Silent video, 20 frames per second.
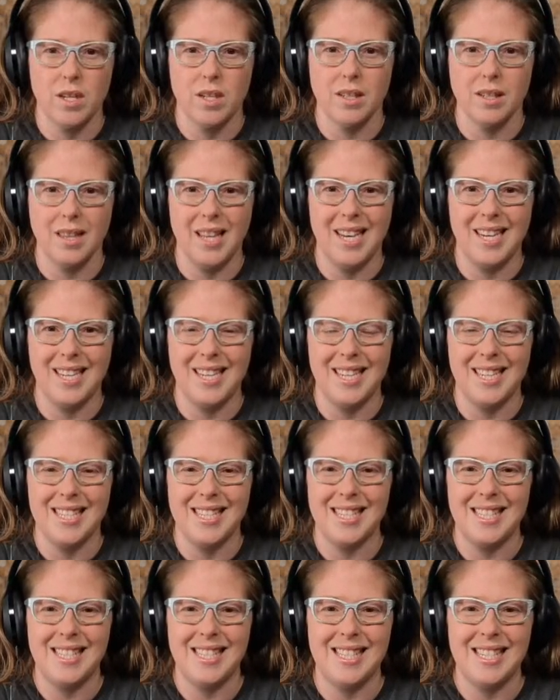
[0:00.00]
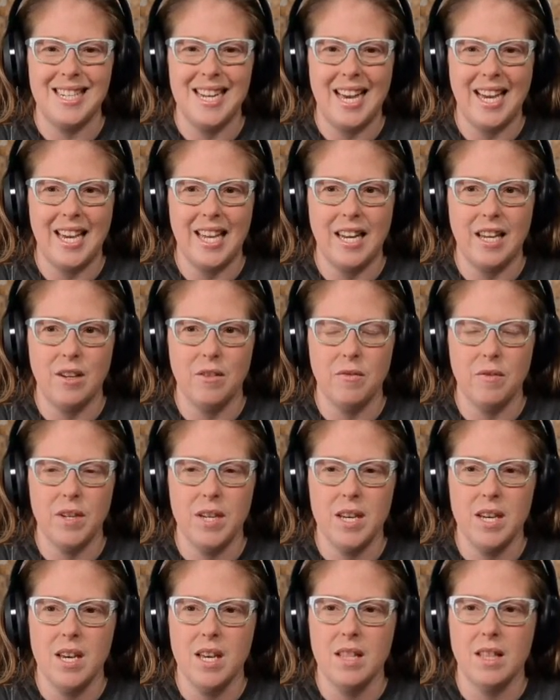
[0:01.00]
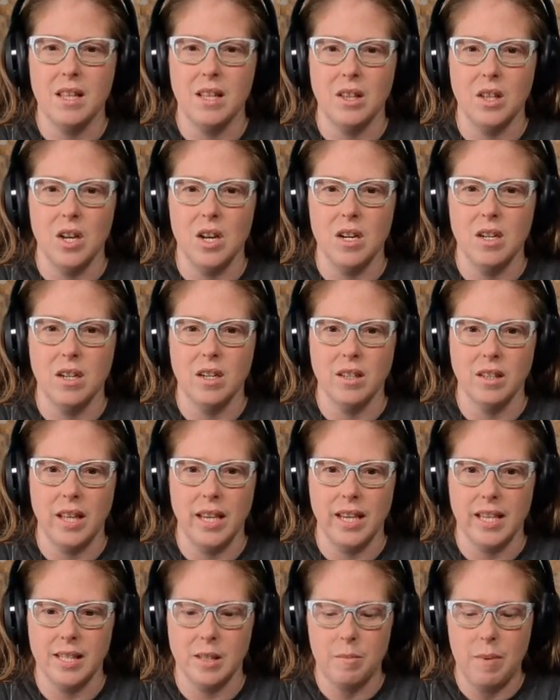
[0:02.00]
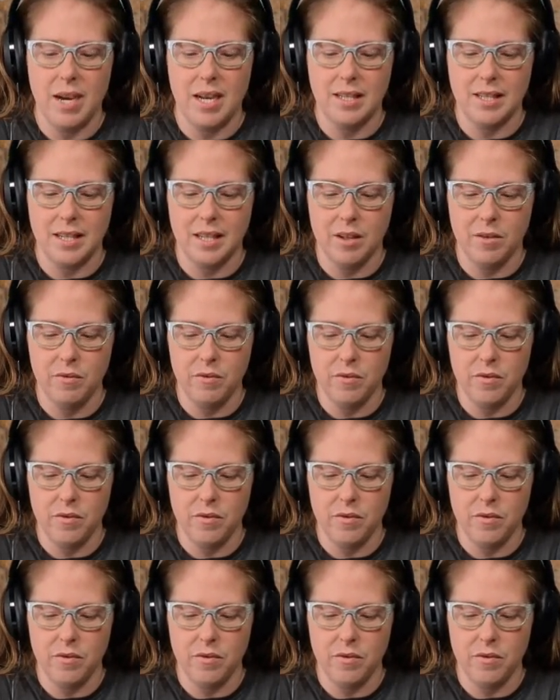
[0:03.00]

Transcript: leg is negative, the longer leg is positive.